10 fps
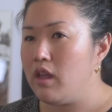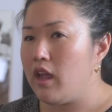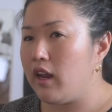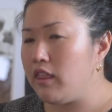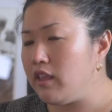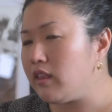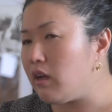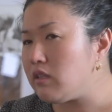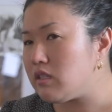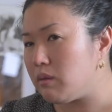And I think
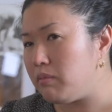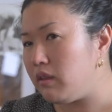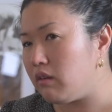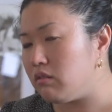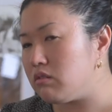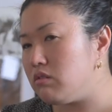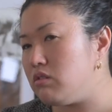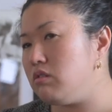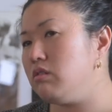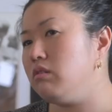that's something also
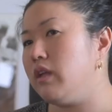too,